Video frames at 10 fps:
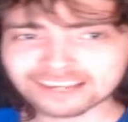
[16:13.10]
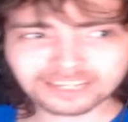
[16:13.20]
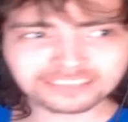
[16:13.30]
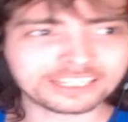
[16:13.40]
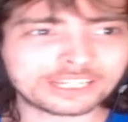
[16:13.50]
I'm
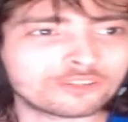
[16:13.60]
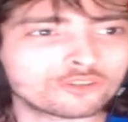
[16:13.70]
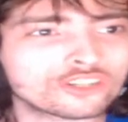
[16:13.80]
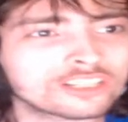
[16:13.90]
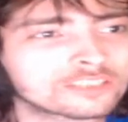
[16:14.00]
not the
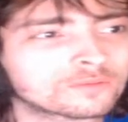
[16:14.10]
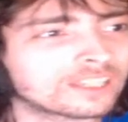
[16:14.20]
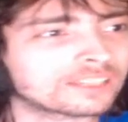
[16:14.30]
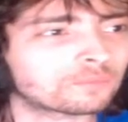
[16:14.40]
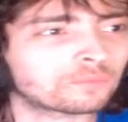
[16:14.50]
hugest
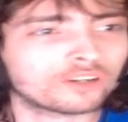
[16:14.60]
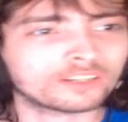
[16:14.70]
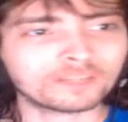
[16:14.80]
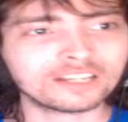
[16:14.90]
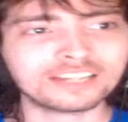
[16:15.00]
like
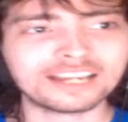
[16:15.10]
Pokemon.